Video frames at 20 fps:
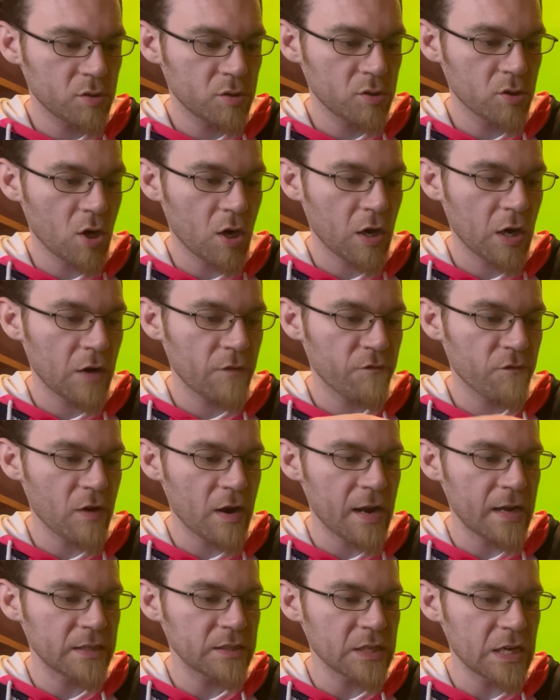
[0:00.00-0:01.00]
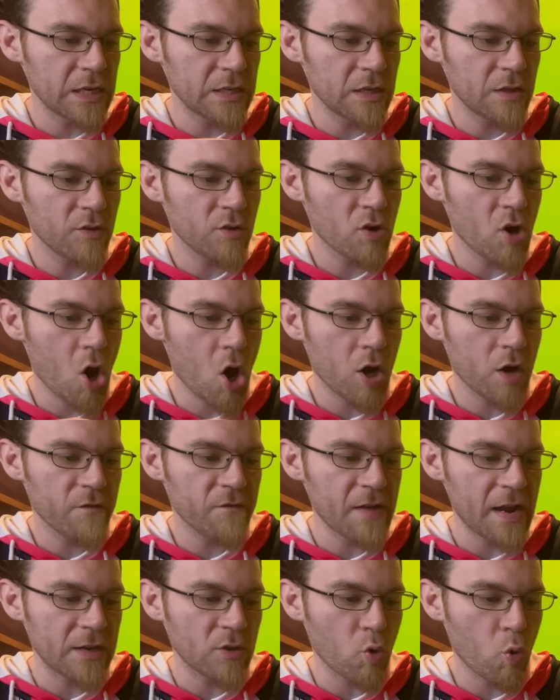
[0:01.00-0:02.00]
Sacrifice another
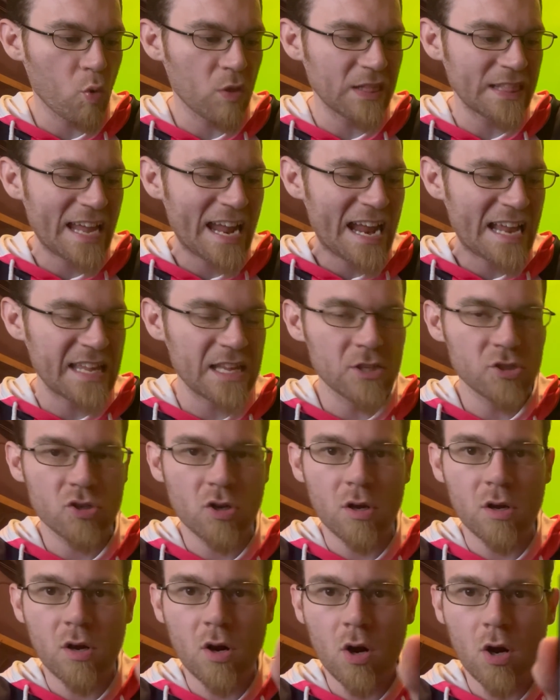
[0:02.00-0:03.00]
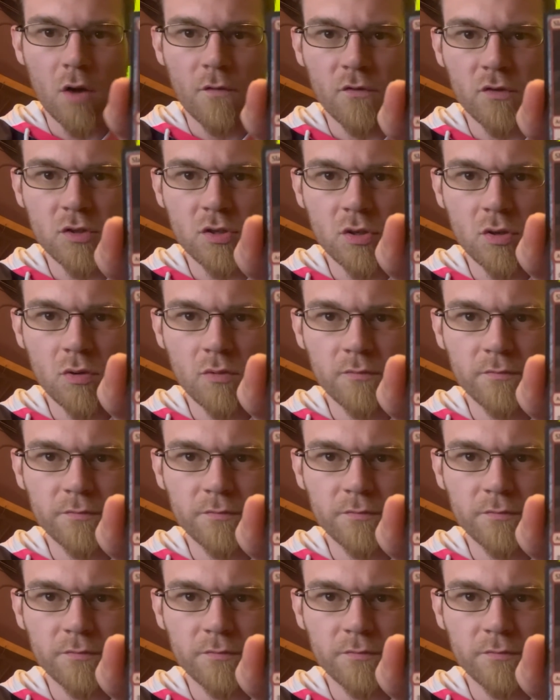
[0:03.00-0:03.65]
artifact or land and draw a card for 2.